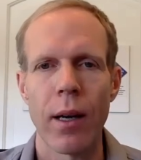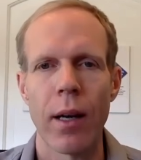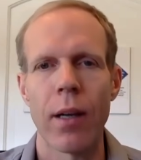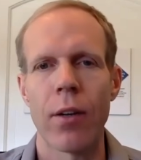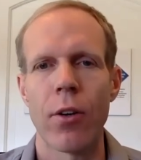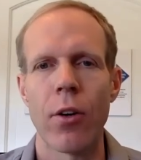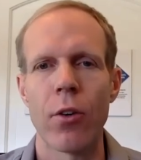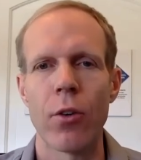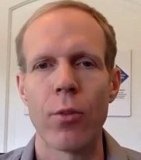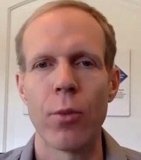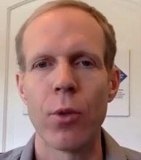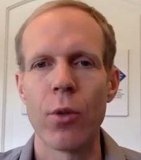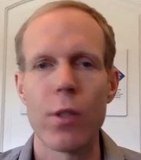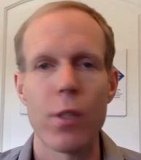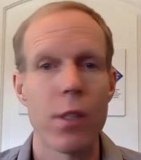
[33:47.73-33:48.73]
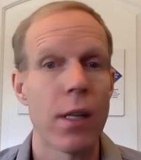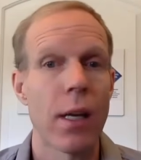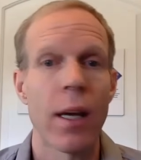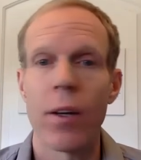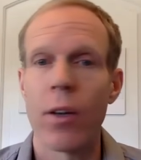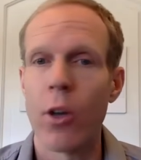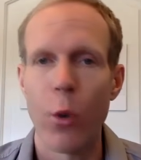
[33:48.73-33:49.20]
I had autoimmune disease. I
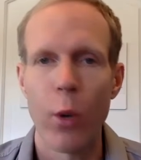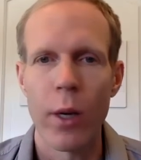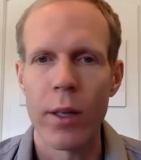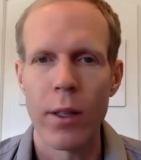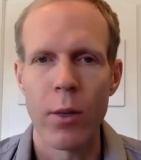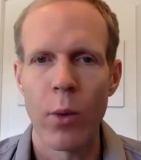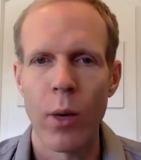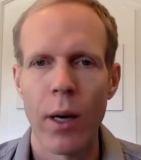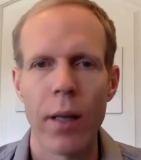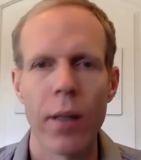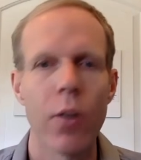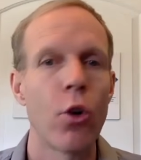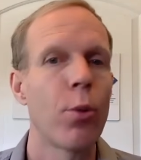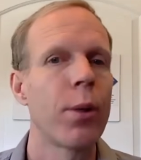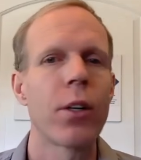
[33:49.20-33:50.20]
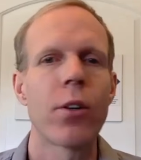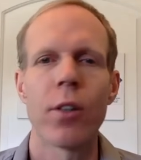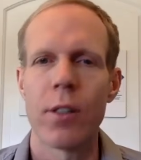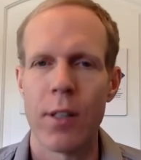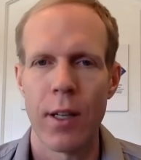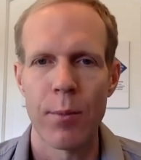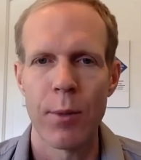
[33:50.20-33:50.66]
had no idea why. Nobody could
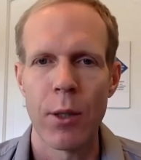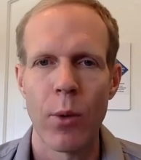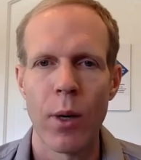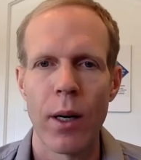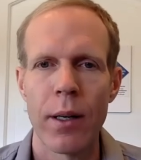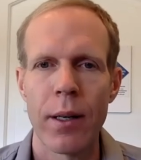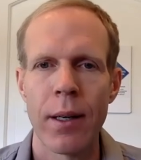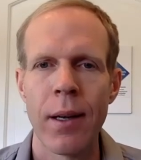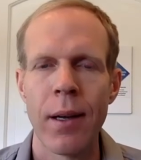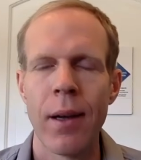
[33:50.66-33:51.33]
tell me why.